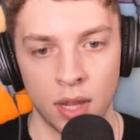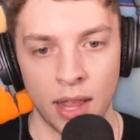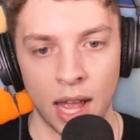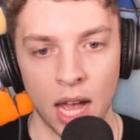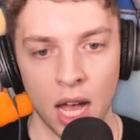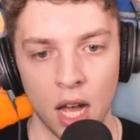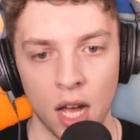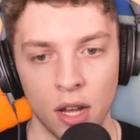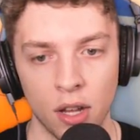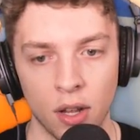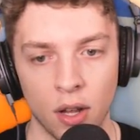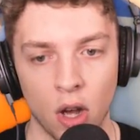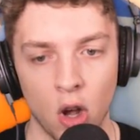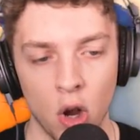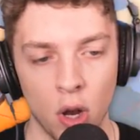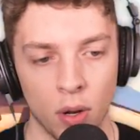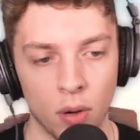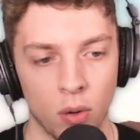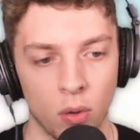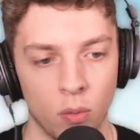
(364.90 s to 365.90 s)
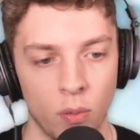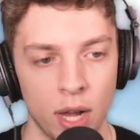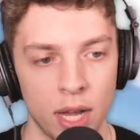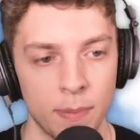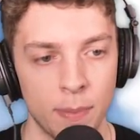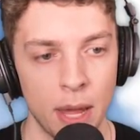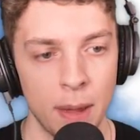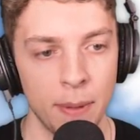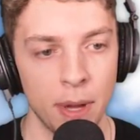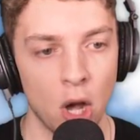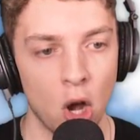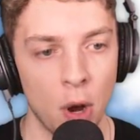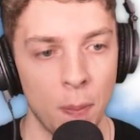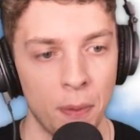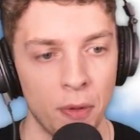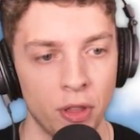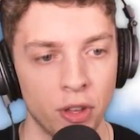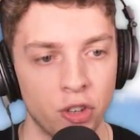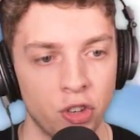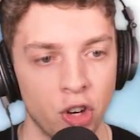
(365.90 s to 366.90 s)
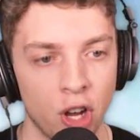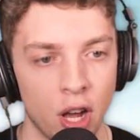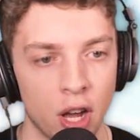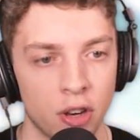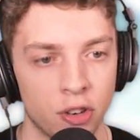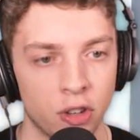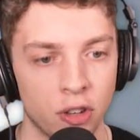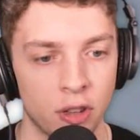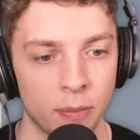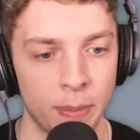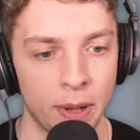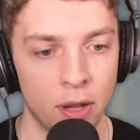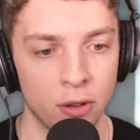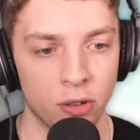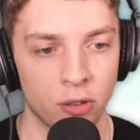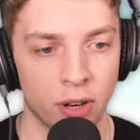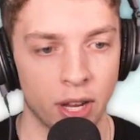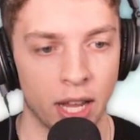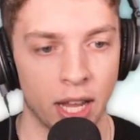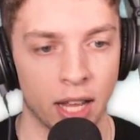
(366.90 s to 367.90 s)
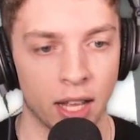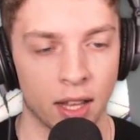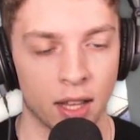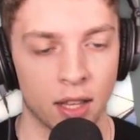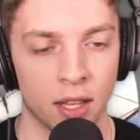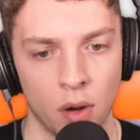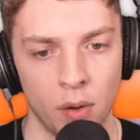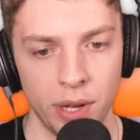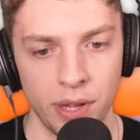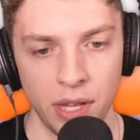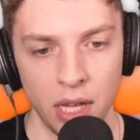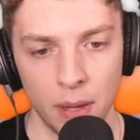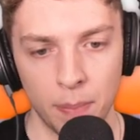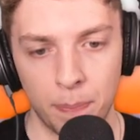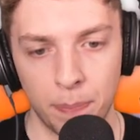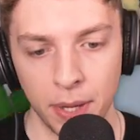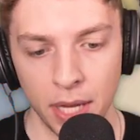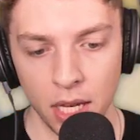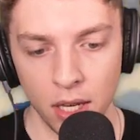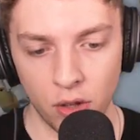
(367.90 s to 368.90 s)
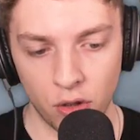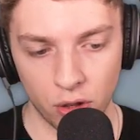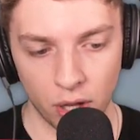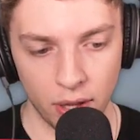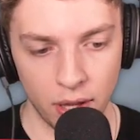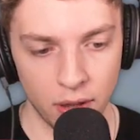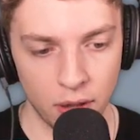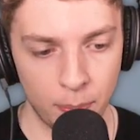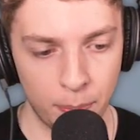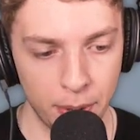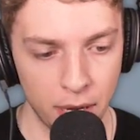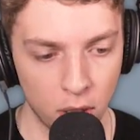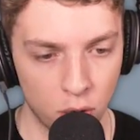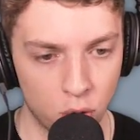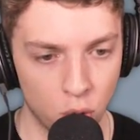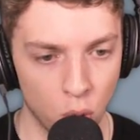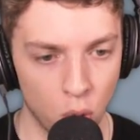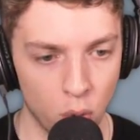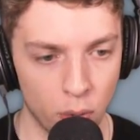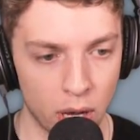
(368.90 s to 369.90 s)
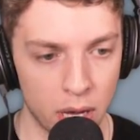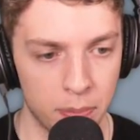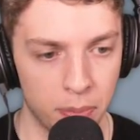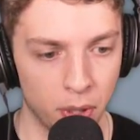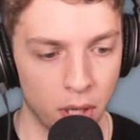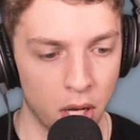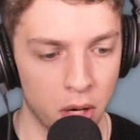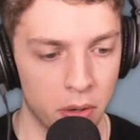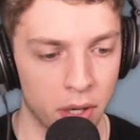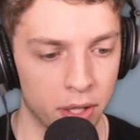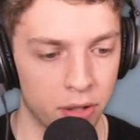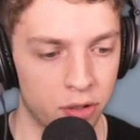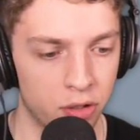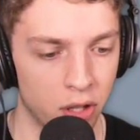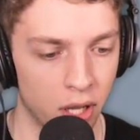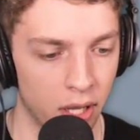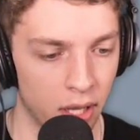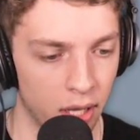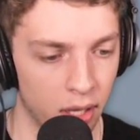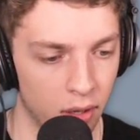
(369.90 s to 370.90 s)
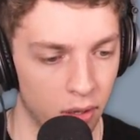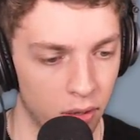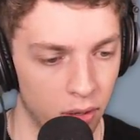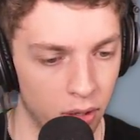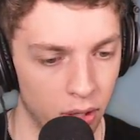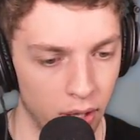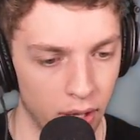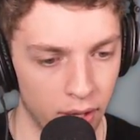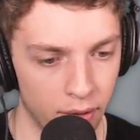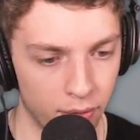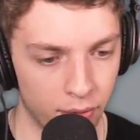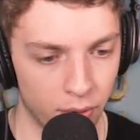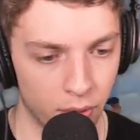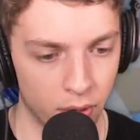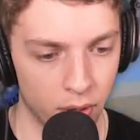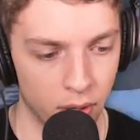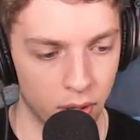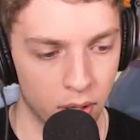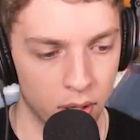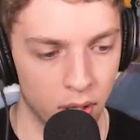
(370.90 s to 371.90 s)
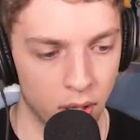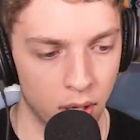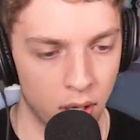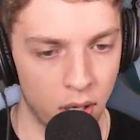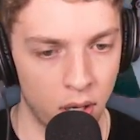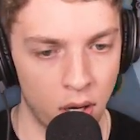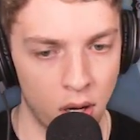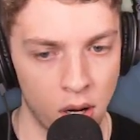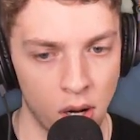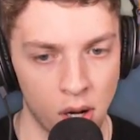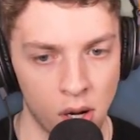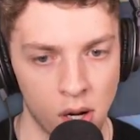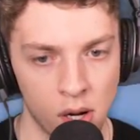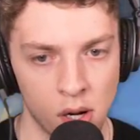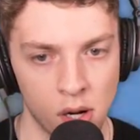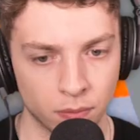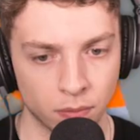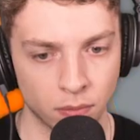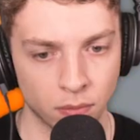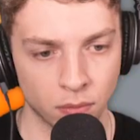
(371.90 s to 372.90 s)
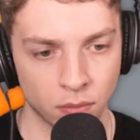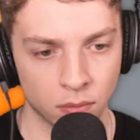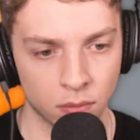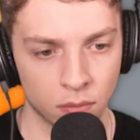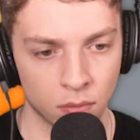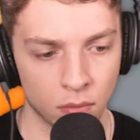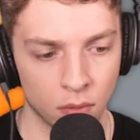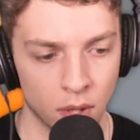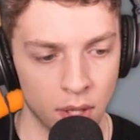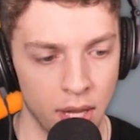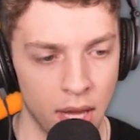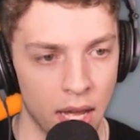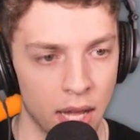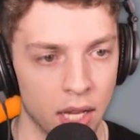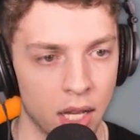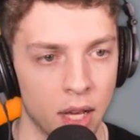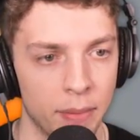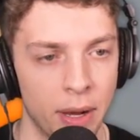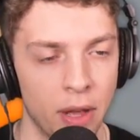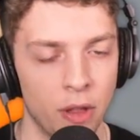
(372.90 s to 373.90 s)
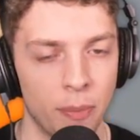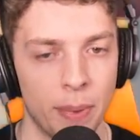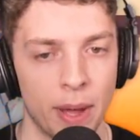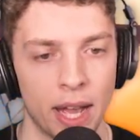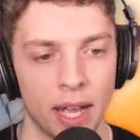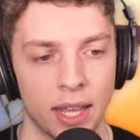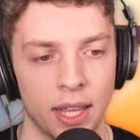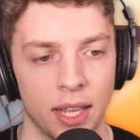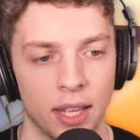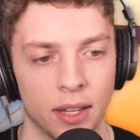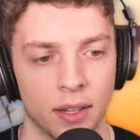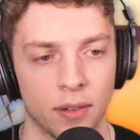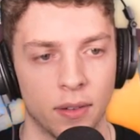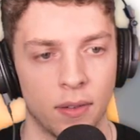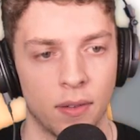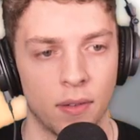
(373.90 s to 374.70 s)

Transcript: Did that hurt? Uh, Stop it! Wait, maybe open the church because the bell's ringing. Oh, I see a beach and there's a big doorway below us, Jelly. I don't know that for. Wait, what? Yeah, come out the back here.